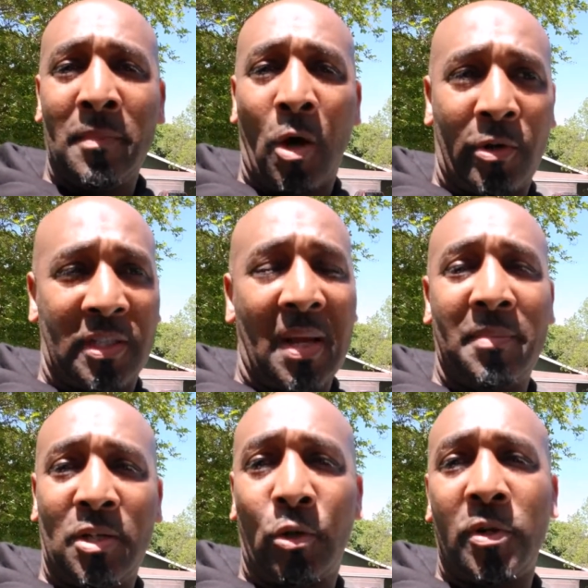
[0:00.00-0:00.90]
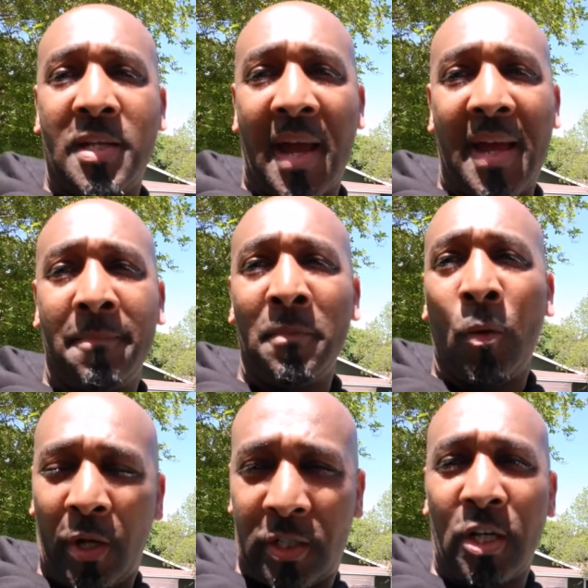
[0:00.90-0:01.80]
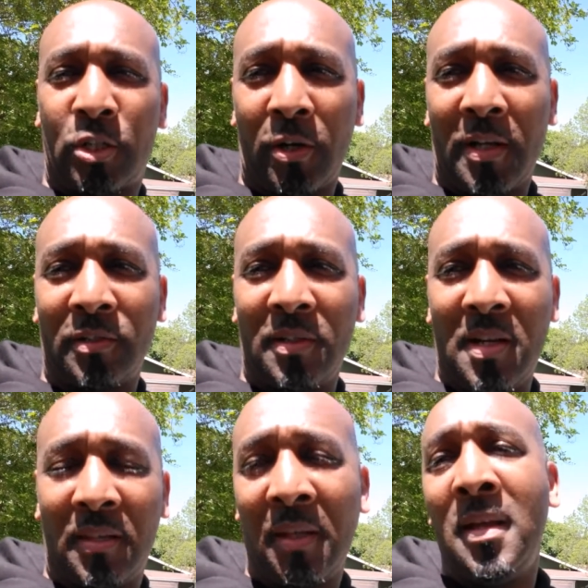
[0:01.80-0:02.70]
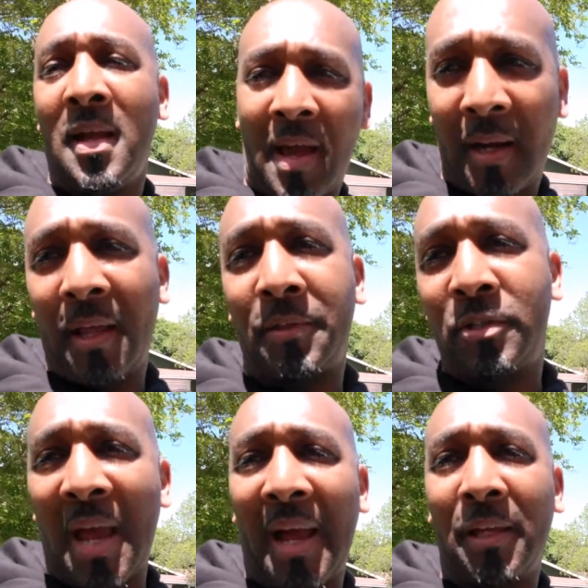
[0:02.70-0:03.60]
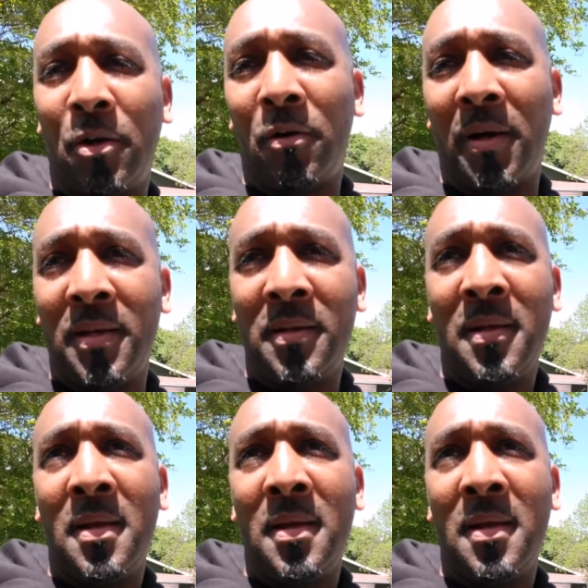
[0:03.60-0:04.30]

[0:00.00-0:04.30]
on a 70-degree day with a t-shirt underneath and a leather jacket on.